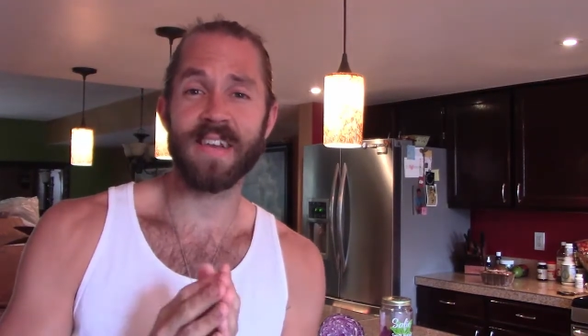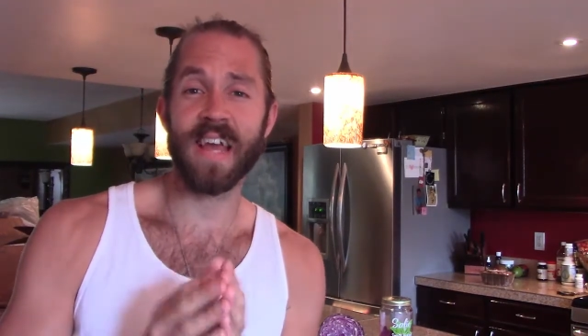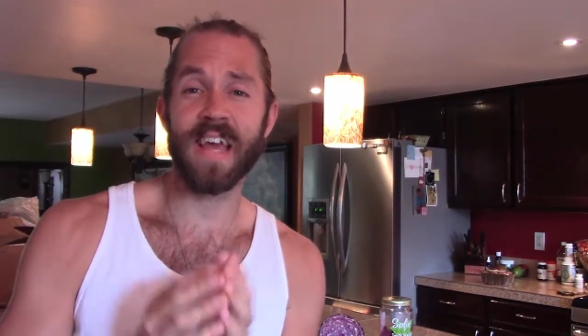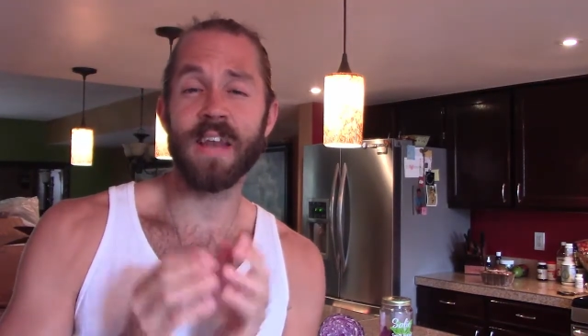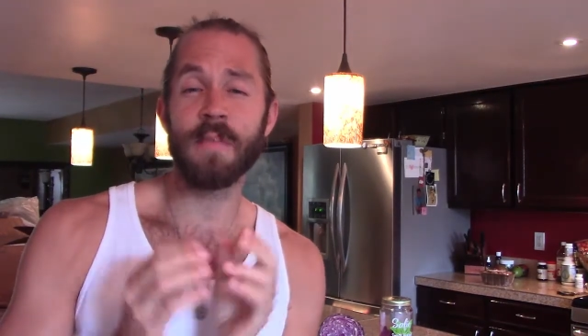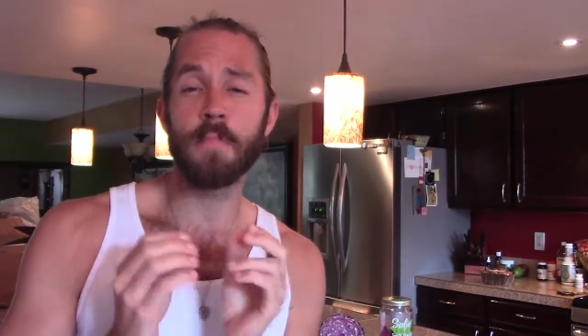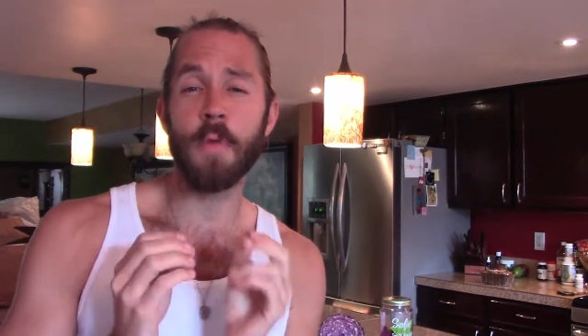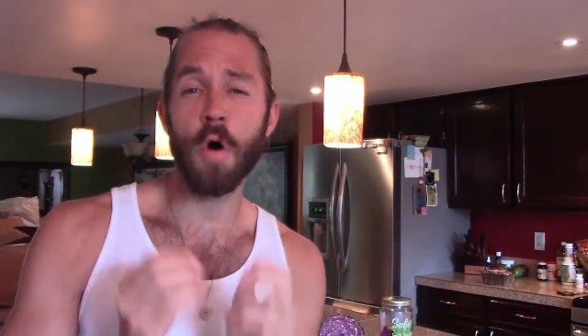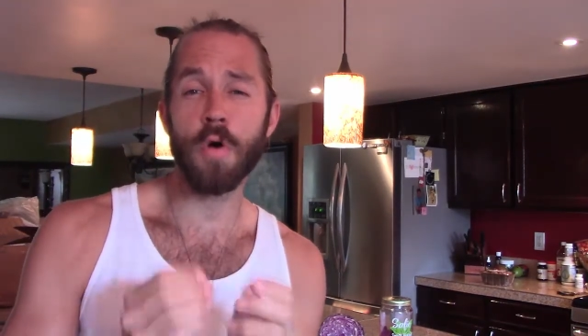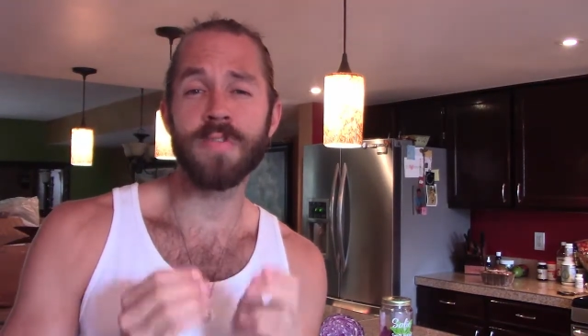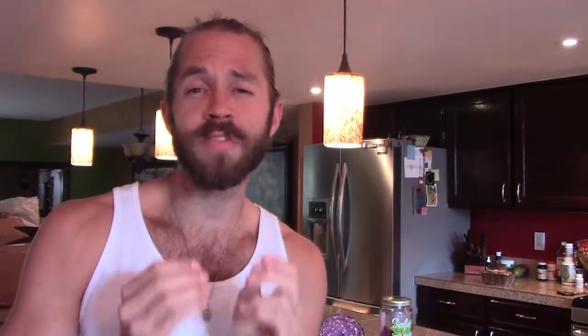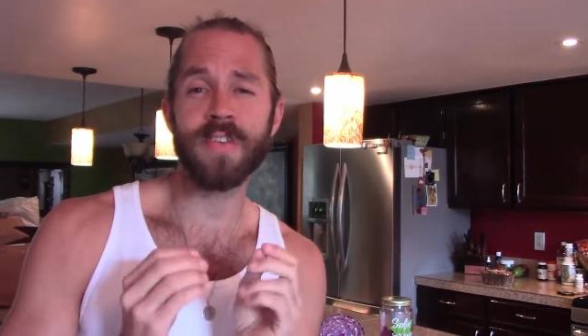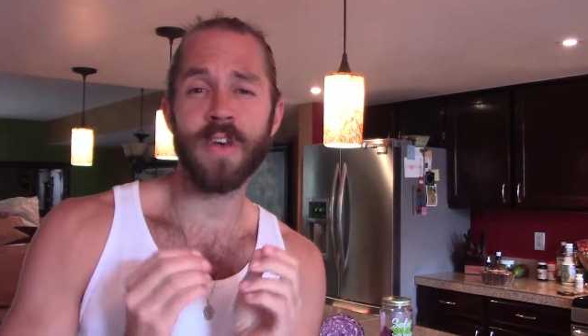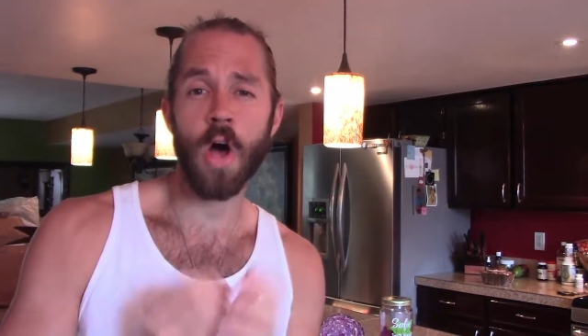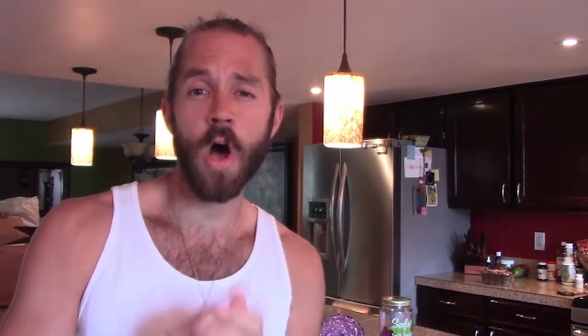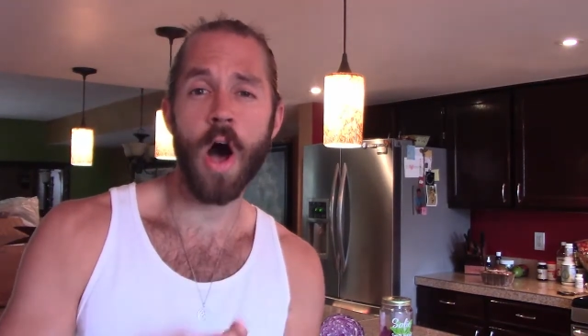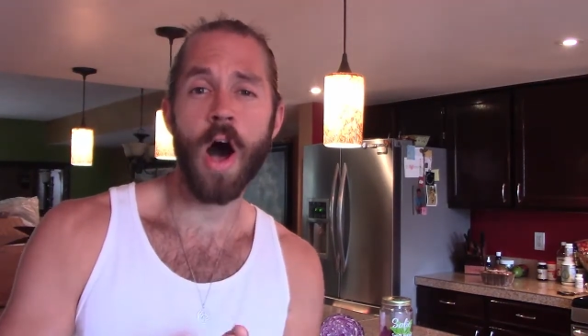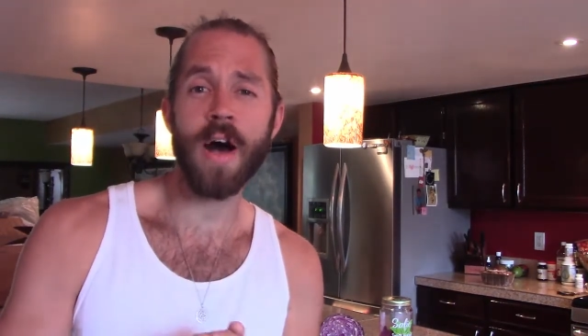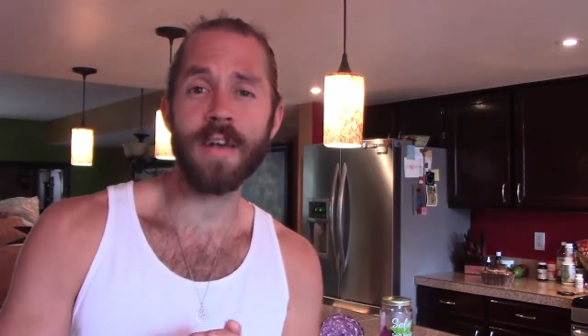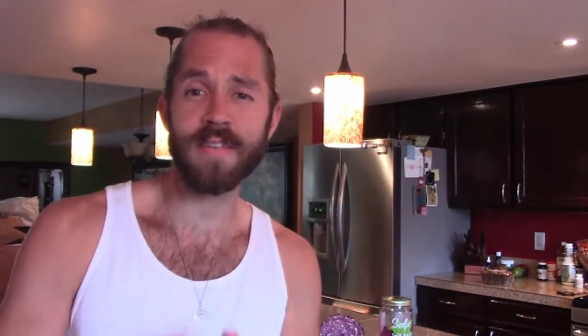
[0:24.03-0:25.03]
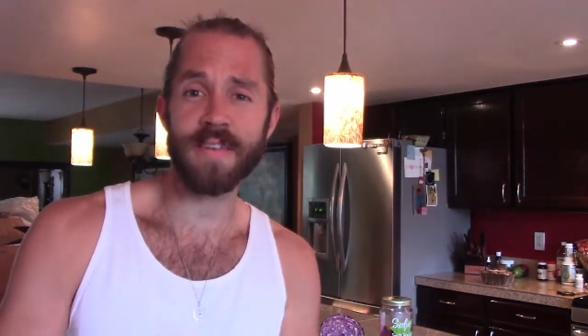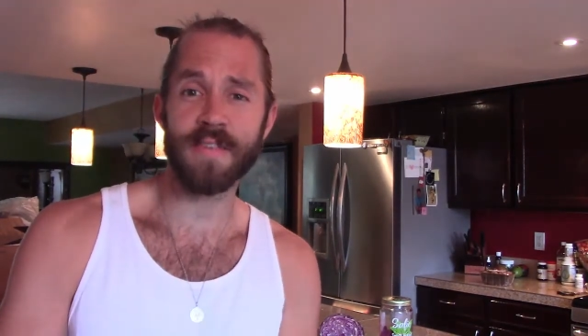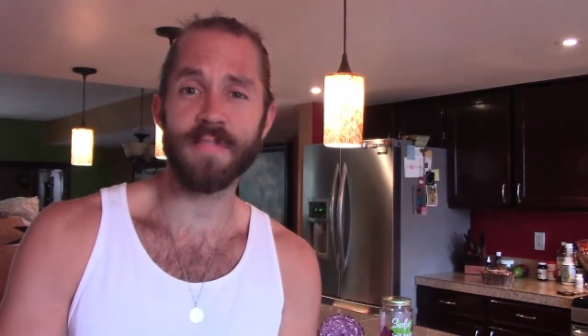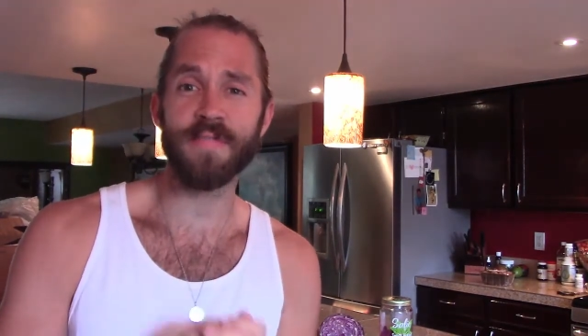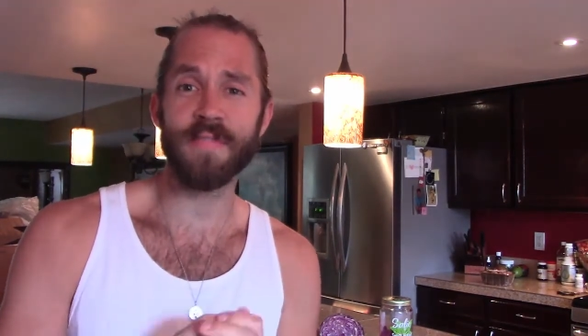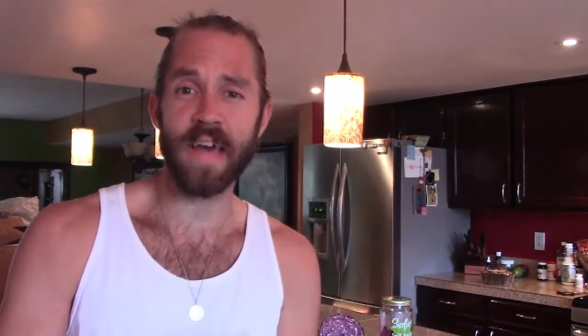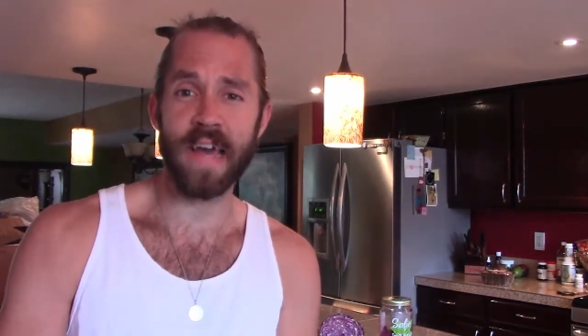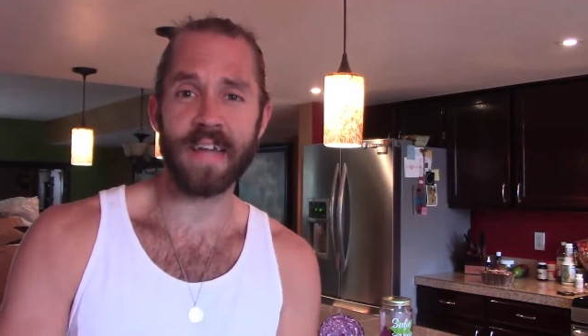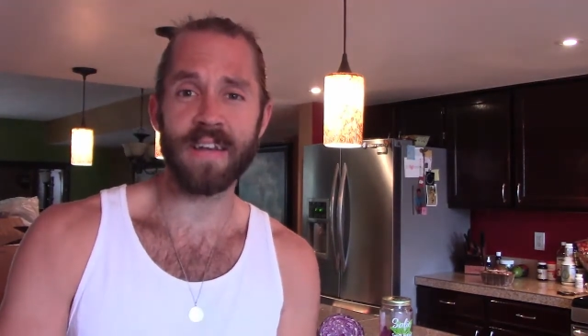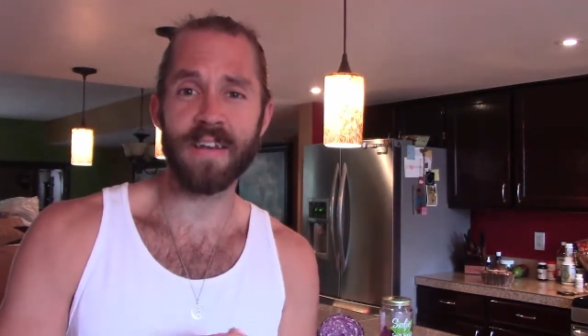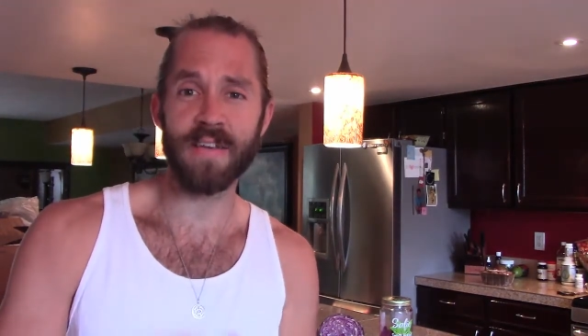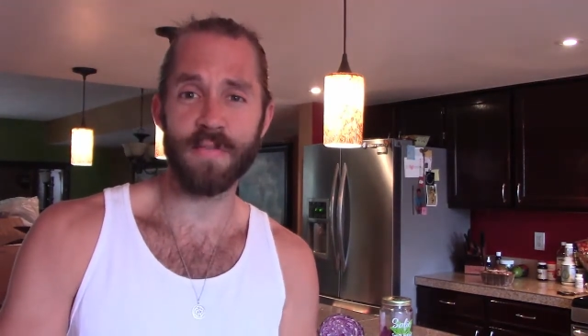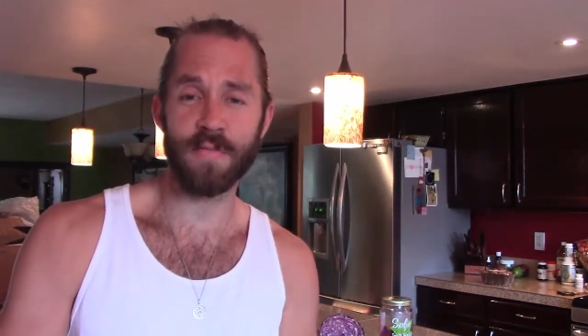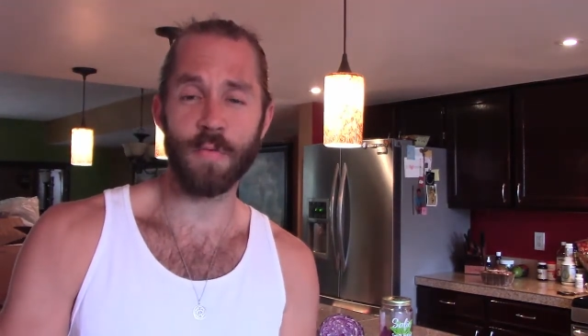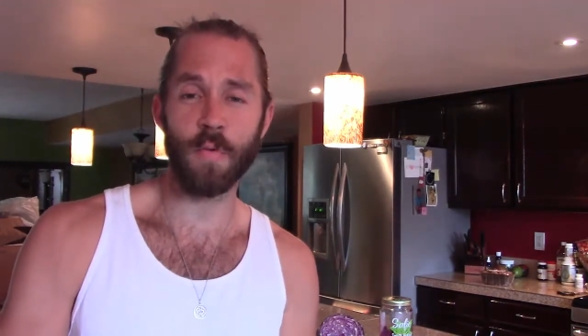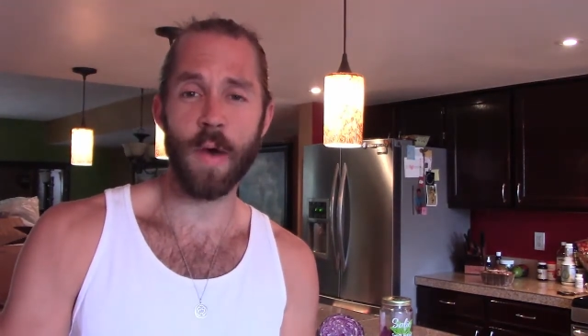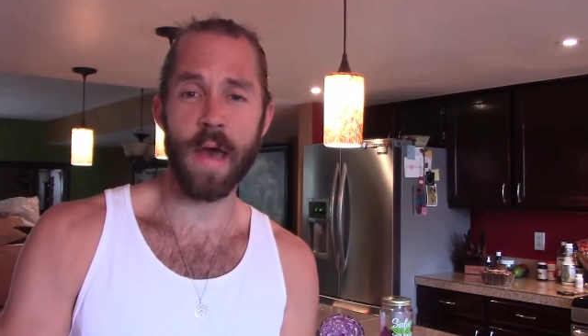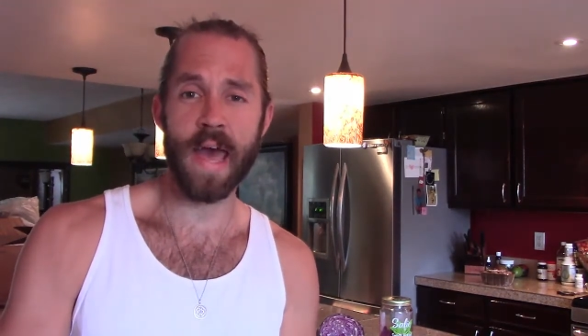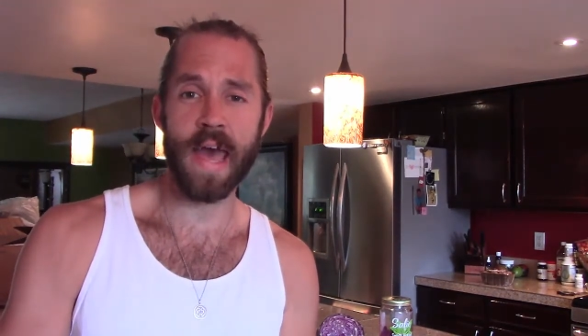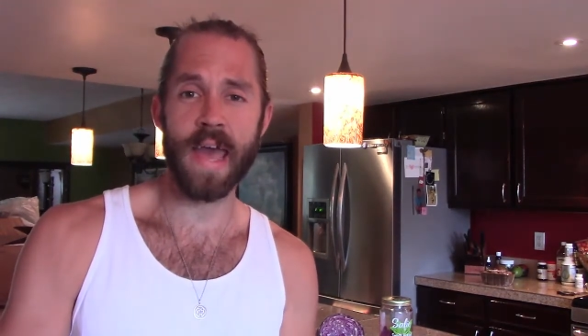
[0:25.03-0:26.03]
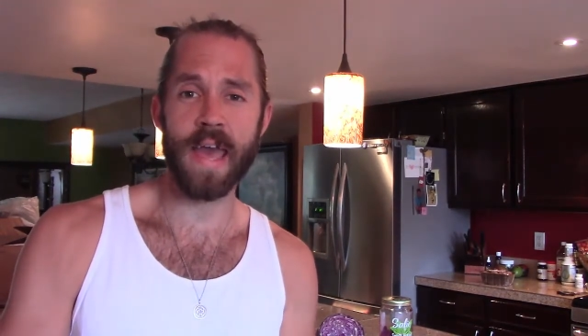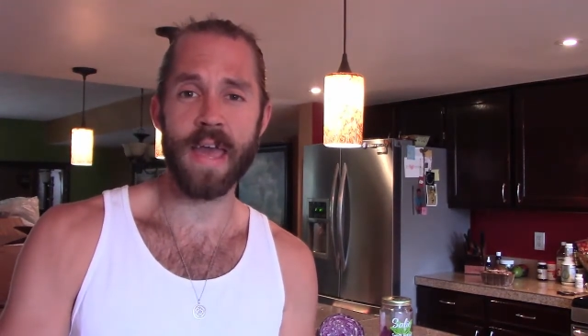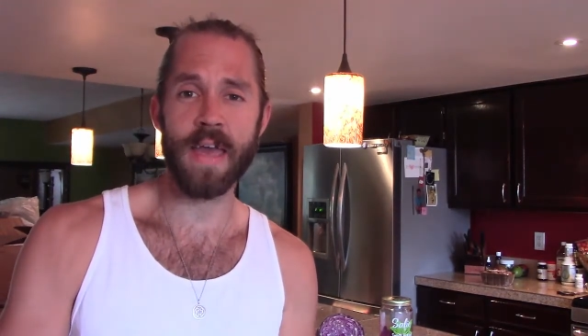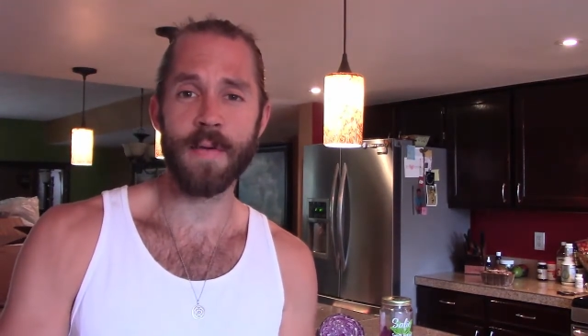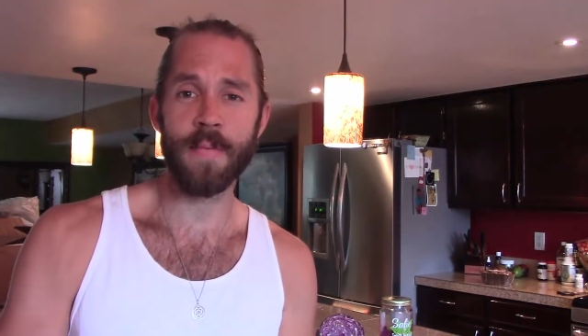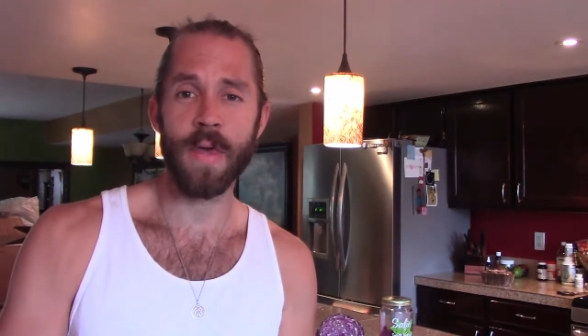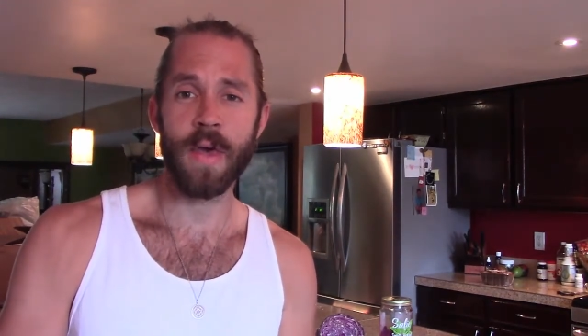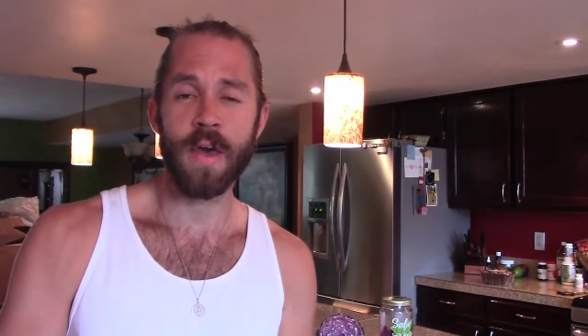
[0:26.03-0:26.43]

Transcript: and most cost-effective way